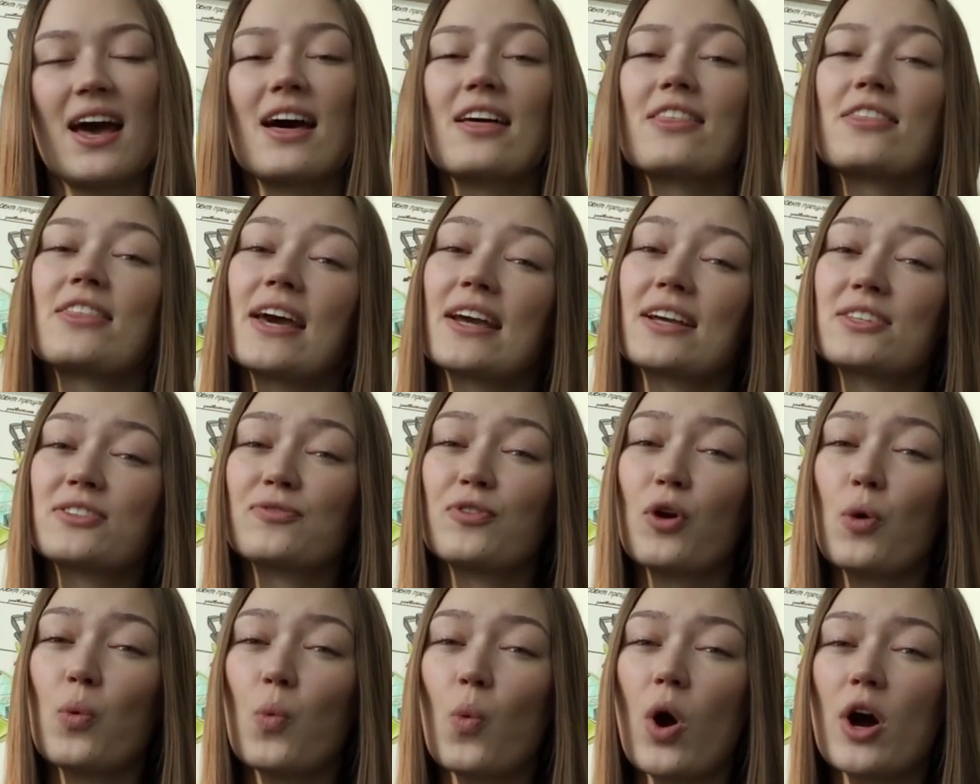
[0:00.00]
Thanks
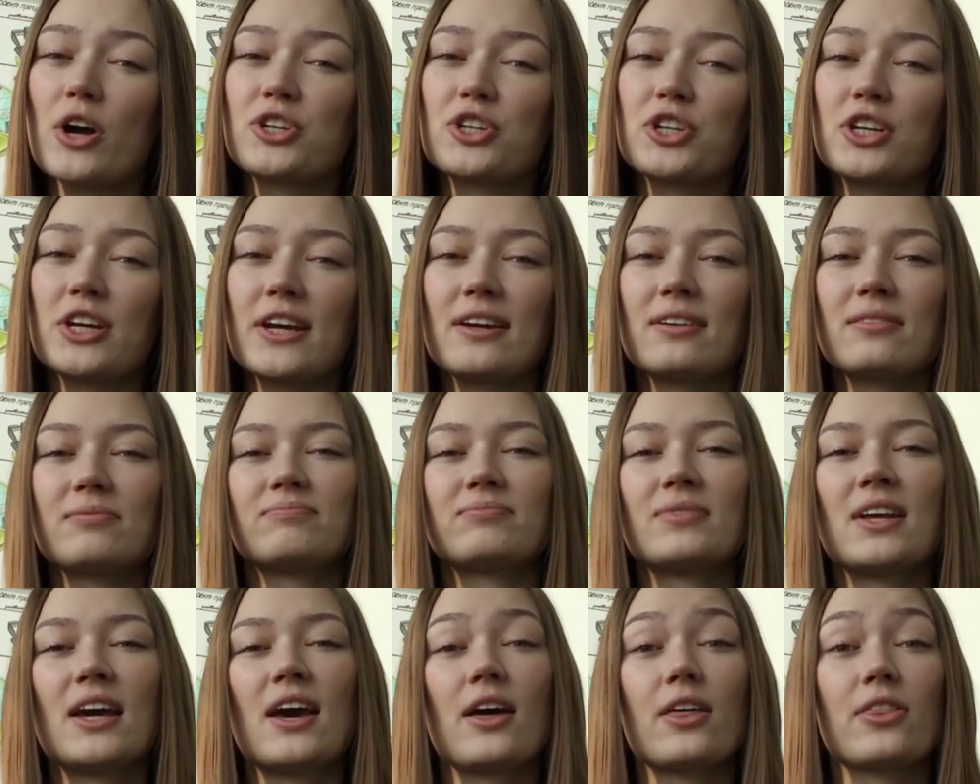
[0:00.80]
for
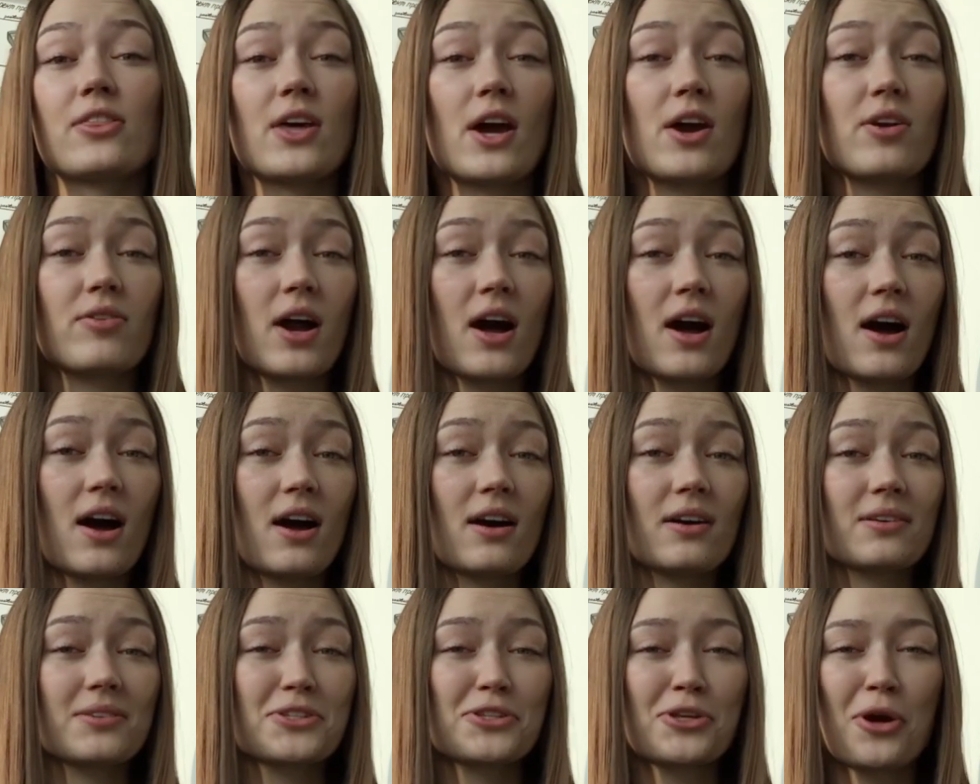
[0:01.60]
watching. There
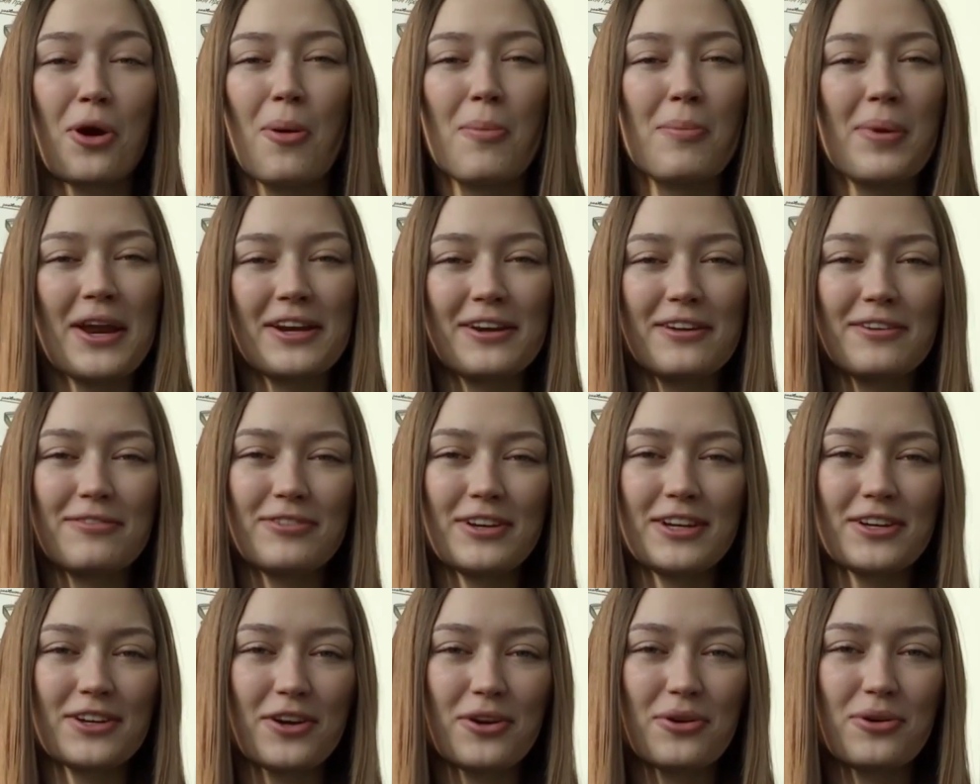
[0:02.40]
are so many
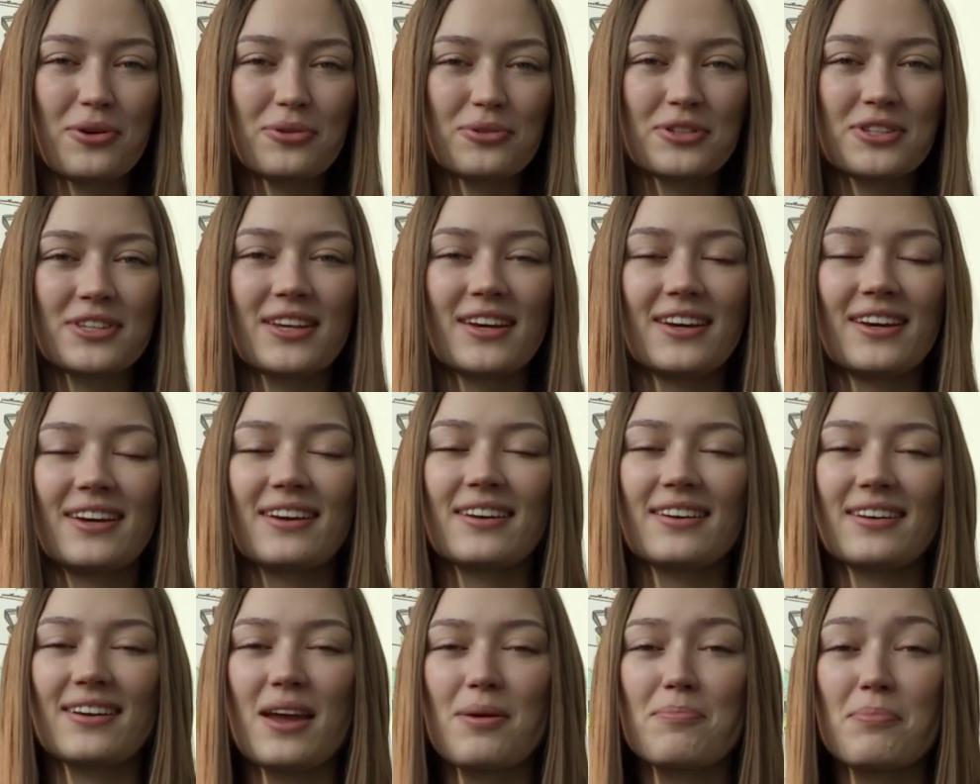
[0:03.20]

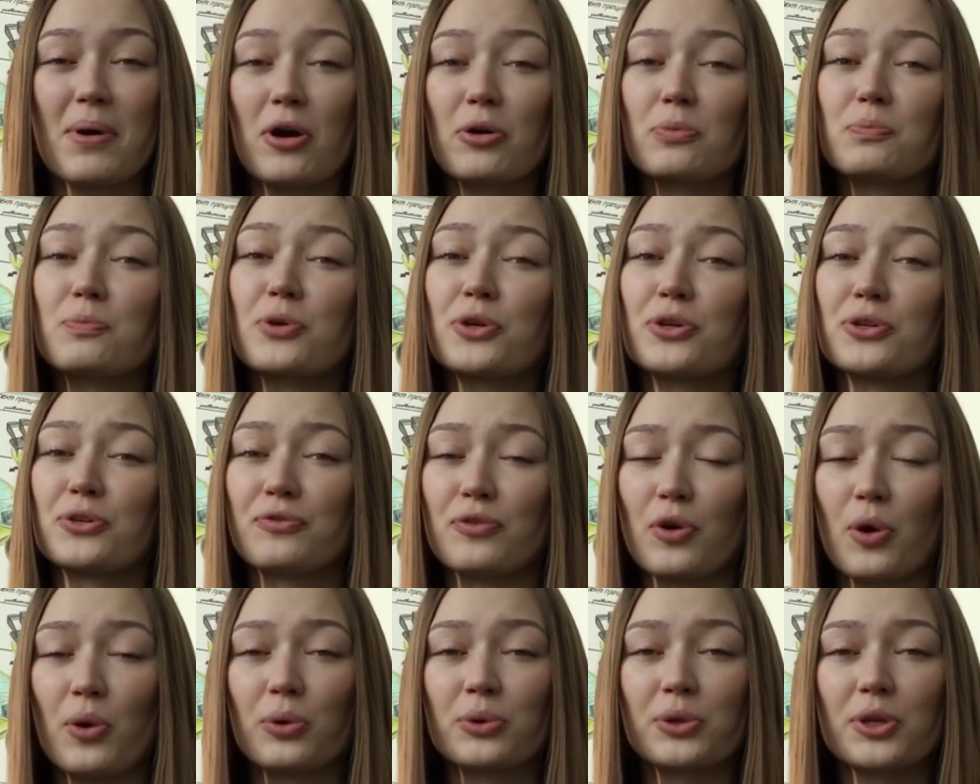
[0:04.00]
videos about
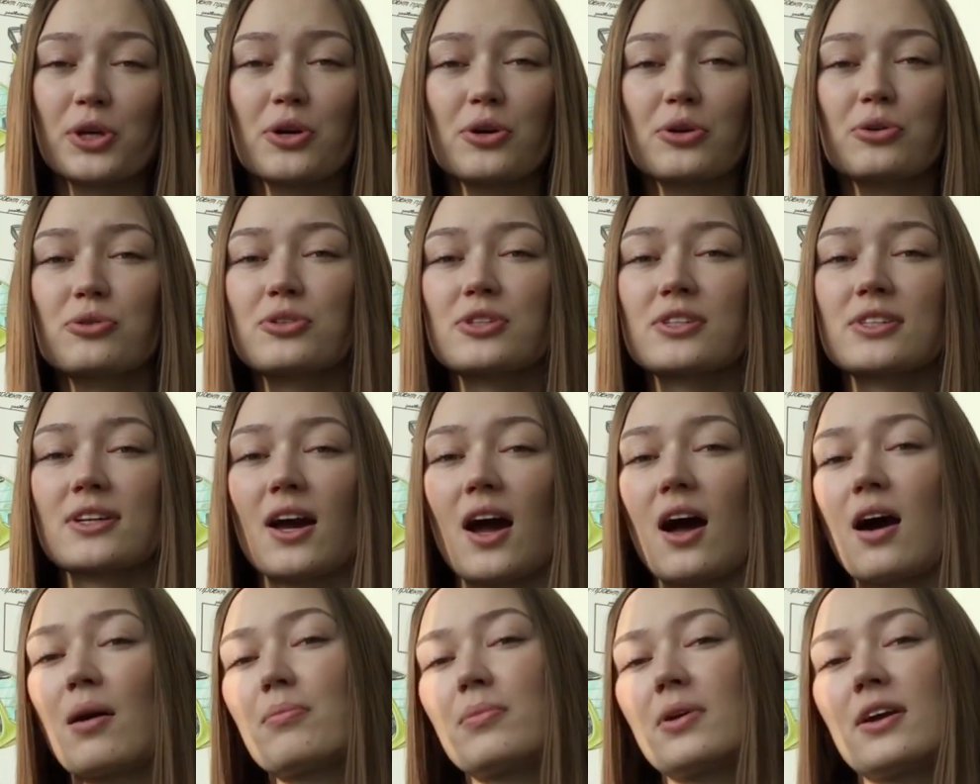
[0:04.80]
portfolios
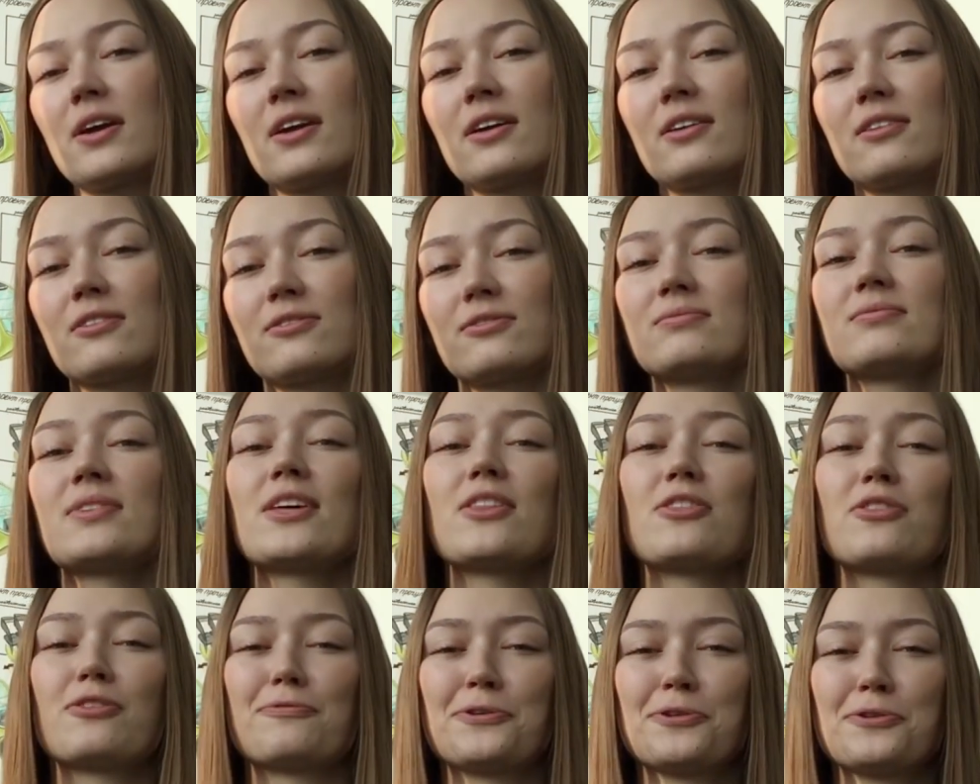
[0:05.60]
coming
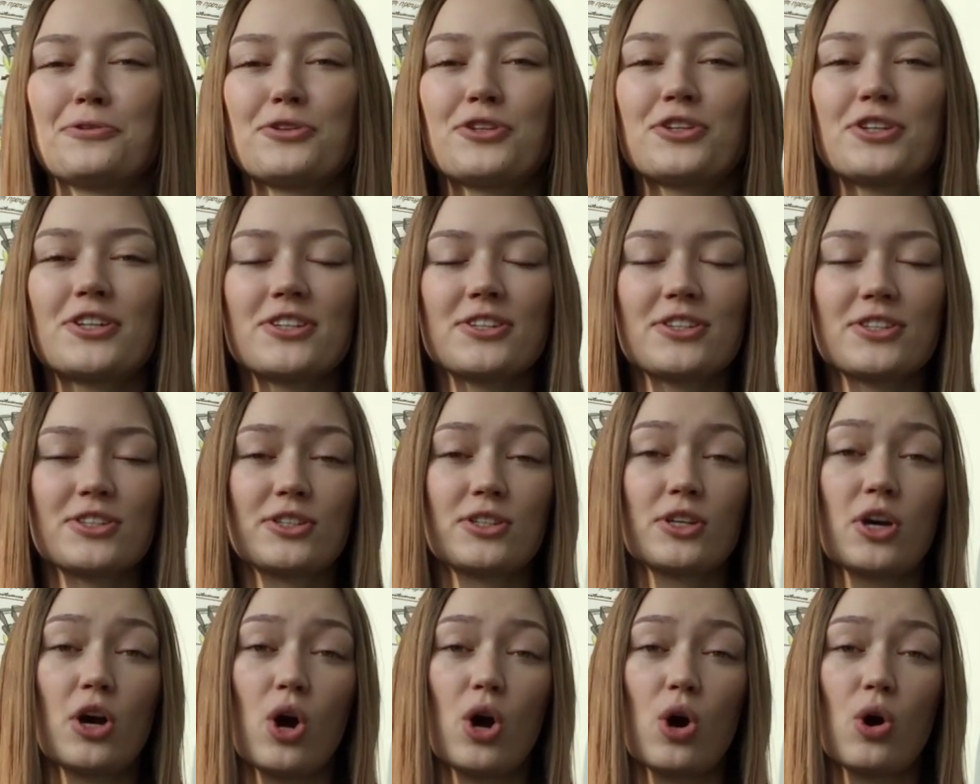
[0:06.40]
in the future,
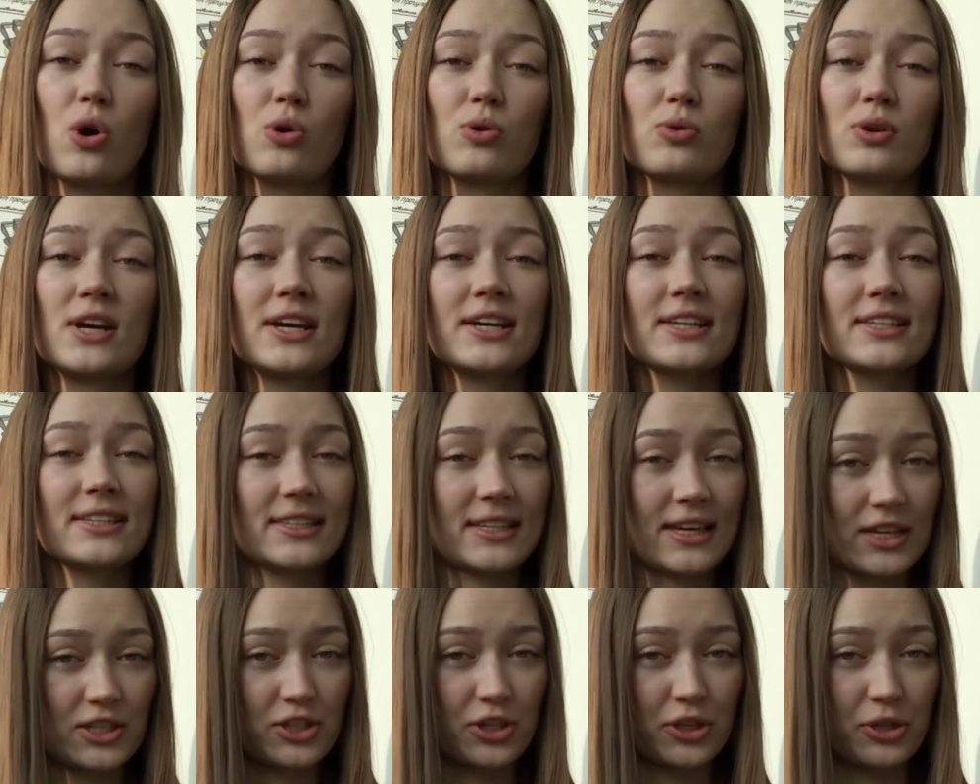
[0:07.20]
so
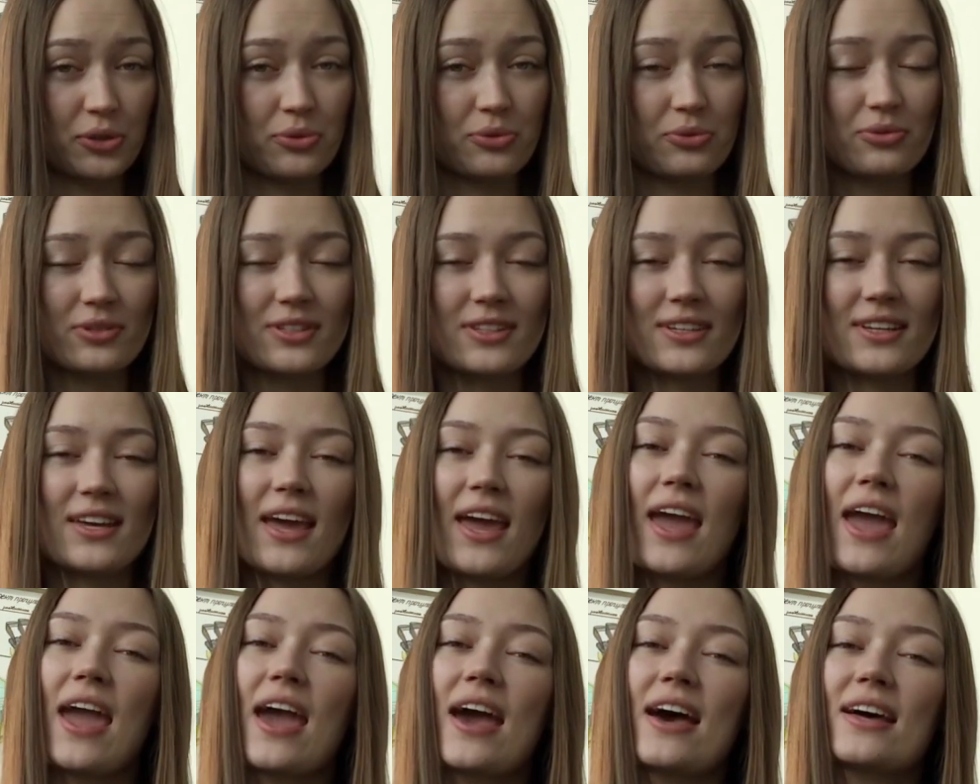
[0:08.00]
stay tuned
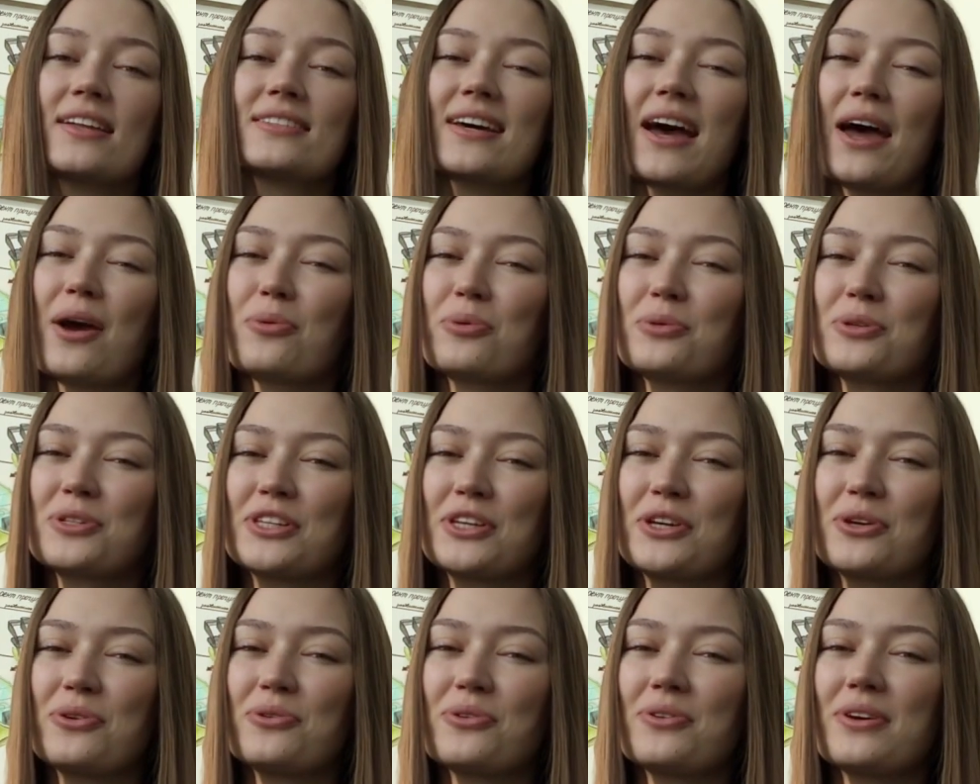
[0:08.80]
and I will
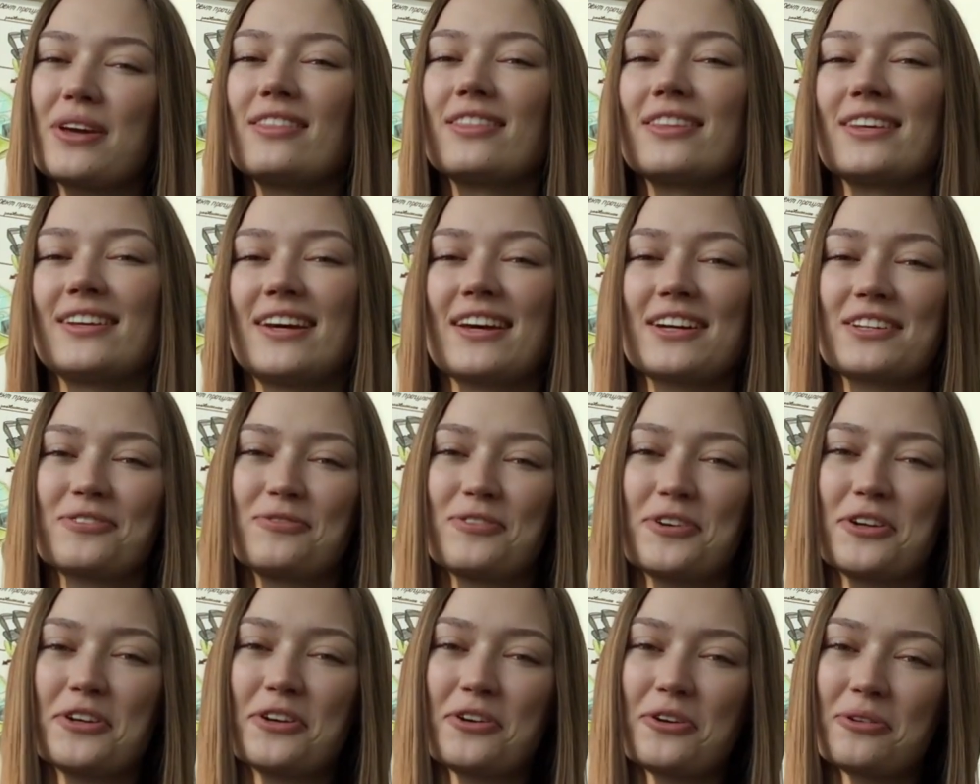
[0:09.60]
see you in the next
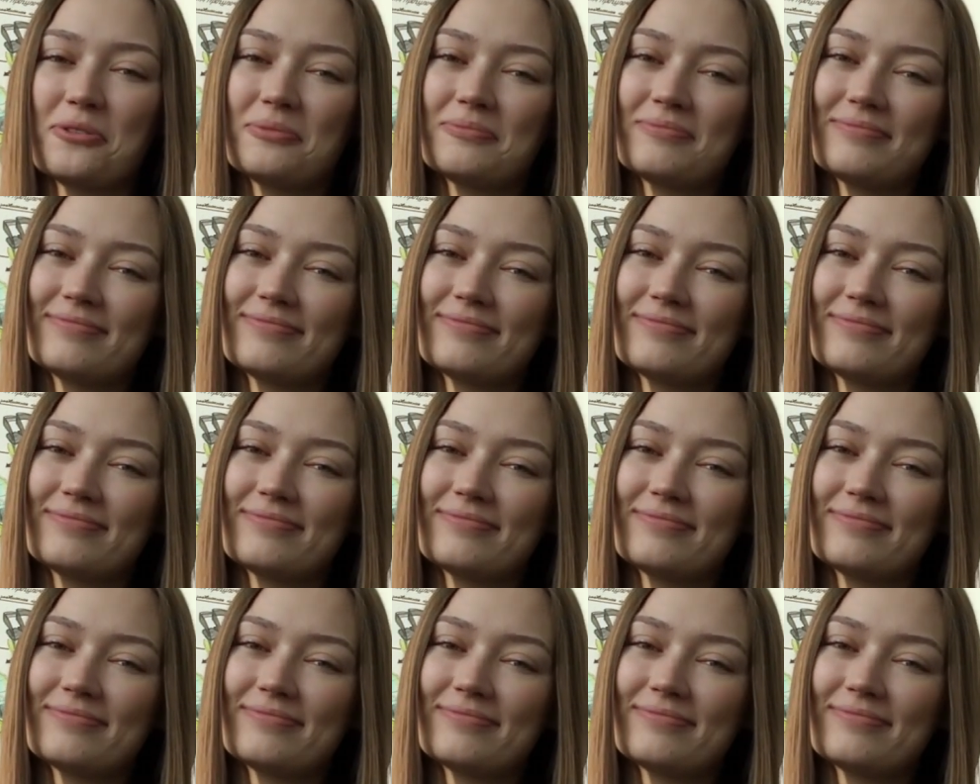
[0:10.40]
video.